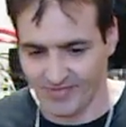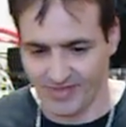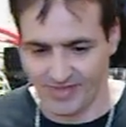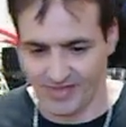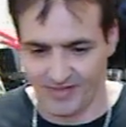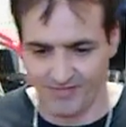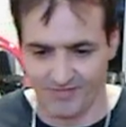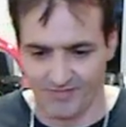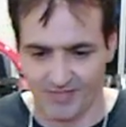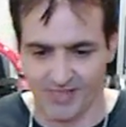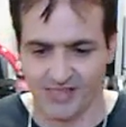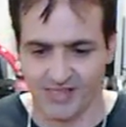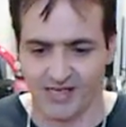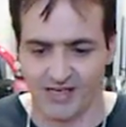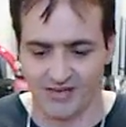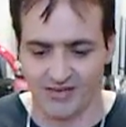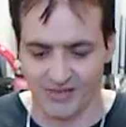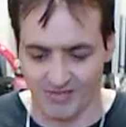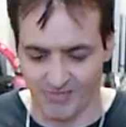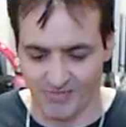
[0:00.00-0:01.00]
But now
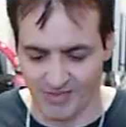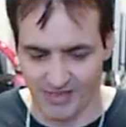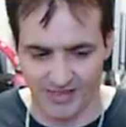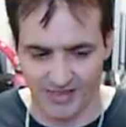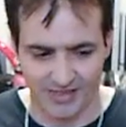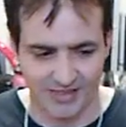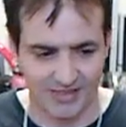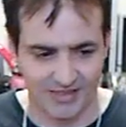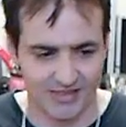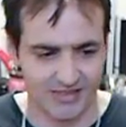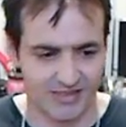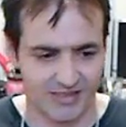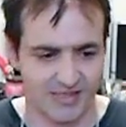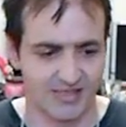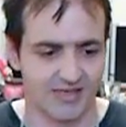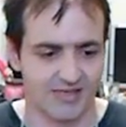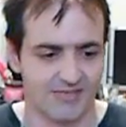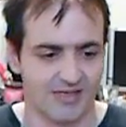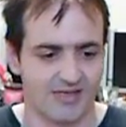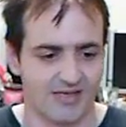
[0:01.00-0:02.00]
the big thing
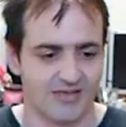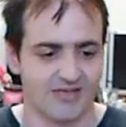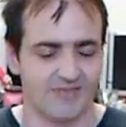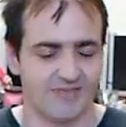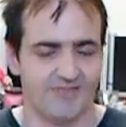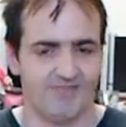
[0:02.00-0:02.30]
about it.